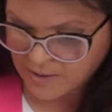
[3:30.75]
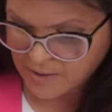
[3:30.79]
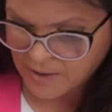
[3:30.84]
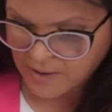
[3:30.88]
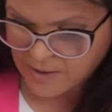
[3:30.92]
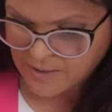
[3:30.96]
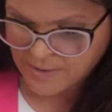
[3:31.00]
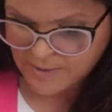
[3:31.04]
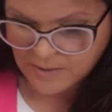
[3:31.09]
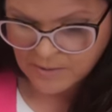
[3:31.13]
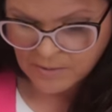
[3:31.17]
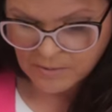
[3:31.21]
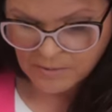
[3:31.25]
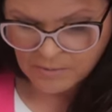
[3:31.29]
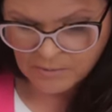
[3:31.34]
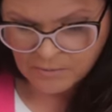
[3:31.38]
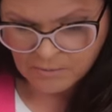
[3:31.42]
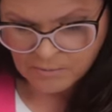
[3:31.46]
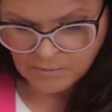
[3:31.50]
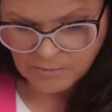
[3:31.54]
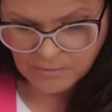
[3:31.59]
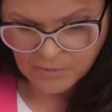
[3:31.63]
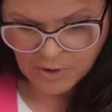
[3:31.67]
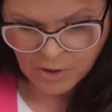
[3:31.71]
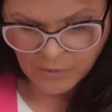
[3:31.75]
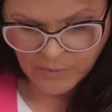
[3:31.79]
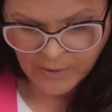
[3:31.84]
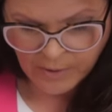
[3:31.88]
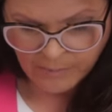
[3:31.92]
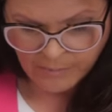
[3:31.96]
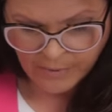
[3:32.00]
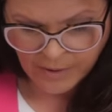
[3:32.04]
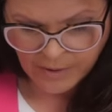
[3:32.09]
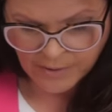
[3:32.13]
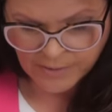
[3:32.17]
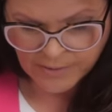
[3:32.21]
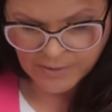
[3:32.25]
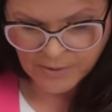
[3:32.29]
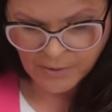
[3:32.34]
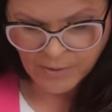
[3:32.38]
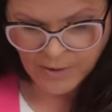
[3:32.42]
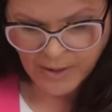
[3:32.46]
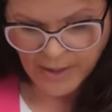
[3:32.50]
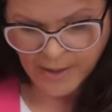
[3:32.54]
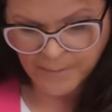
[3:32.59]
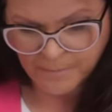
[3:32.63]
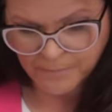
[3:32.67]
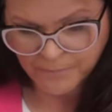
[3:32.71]
nice and no apex.
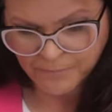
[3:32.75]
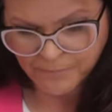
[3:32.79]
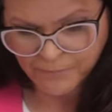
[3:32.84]
Okay,